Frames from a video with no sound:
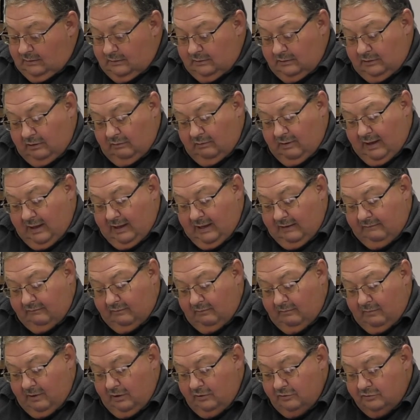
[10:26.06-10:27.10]
Do I have a
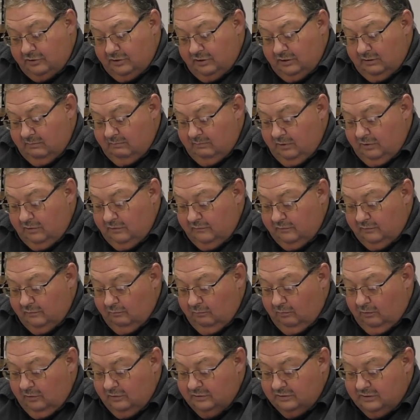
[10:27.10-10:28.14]
motion to move the
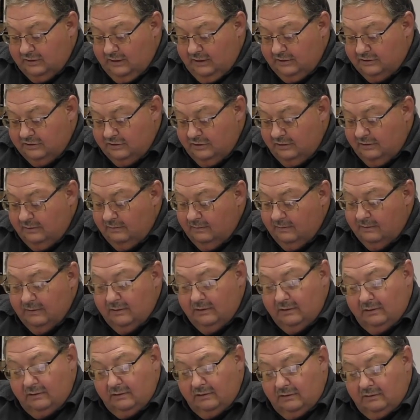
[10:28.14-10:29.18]
work session
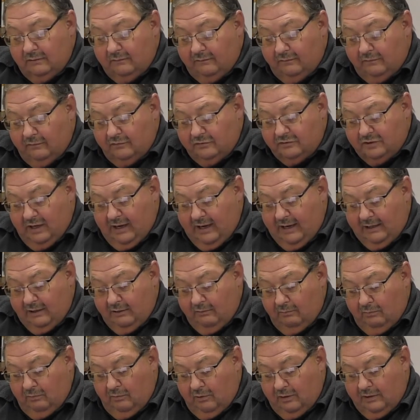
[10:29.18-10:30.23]
for
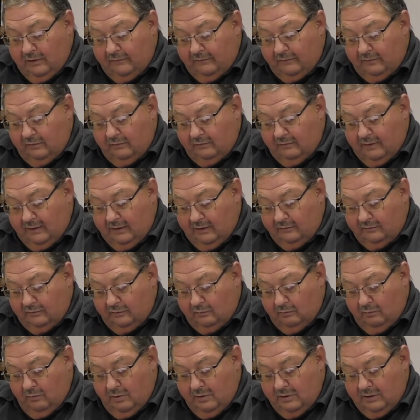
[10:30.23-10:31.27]
January of
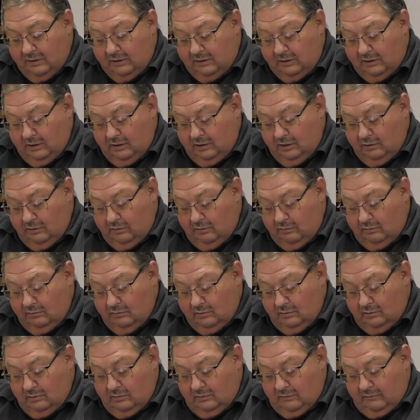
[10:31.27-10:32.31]
2022
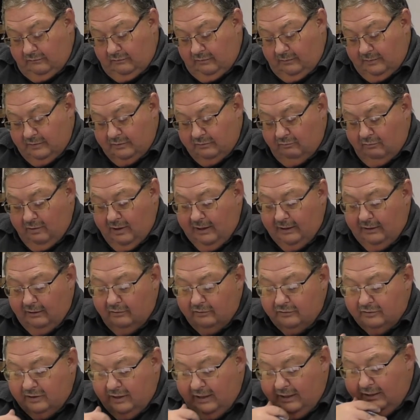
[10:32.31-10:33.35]
from its
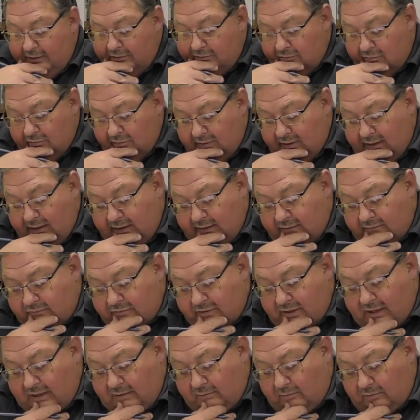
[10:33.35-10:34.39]
regular scheduled date of
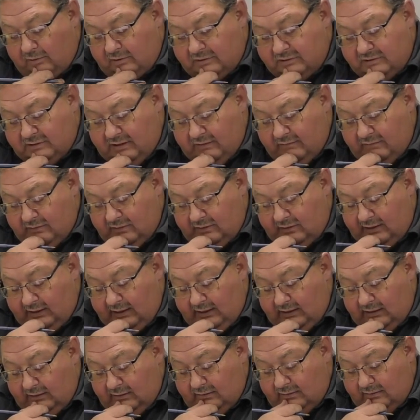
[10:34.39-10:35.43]
January
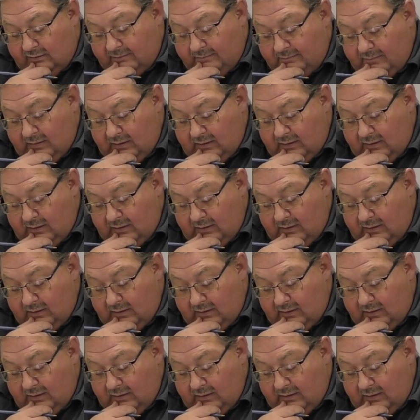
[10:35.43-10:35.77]
17th